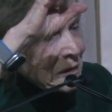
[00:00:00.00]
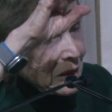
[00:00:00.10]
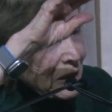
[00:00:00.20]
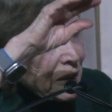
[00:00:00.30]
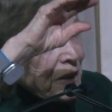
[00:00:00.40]

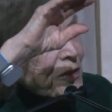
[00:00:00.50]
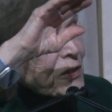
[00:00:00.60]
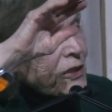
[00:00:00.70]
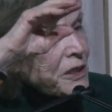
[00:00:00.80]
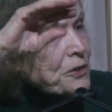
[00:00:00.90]
knowable,
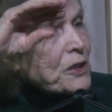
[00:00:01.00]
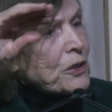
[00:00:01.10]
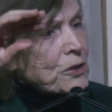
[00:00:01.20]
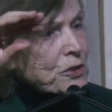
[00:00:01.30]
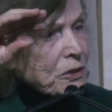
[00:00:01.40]

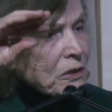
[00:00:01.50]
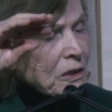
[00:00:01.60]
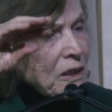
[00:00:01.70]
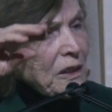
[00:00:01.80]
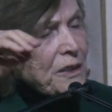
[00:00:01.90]
to connect the
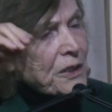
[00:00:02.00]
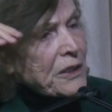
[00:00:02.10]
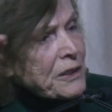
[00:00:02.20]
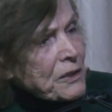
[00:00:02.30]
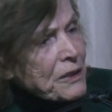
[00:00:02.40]
ocean,
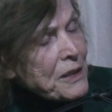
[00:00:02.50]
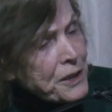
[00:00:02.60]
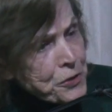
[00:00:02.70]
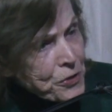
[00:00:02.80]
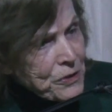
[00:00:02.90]
to
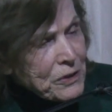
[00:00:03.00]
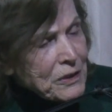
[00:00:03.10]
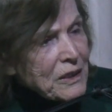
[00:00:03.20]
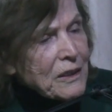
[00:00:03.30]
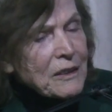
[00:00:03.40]
connect
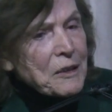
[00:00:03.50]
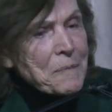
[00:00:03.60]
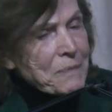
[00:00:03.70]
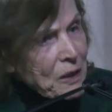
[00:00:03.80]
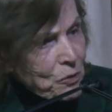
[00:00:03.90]
nature
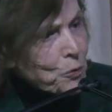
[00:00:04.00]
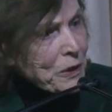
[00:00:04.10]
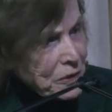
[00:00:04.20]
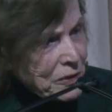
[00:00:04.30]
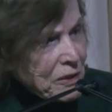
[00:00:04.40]

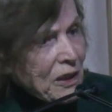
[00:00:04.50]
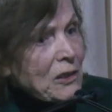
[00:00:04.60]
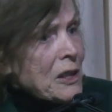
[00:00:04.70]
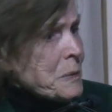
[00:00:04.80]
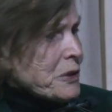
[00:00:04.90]

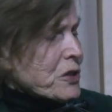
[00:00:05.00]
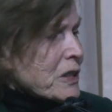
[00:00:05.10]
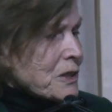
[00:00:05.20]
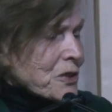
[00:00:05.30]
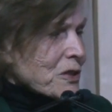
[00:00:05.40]
with
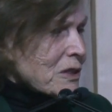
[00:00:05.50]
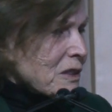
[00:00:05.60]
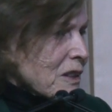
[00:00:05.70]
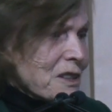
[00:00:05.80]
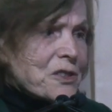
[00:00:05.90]
climate
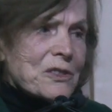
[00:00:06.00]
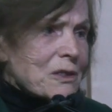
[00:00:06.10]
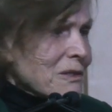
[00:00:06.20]
change.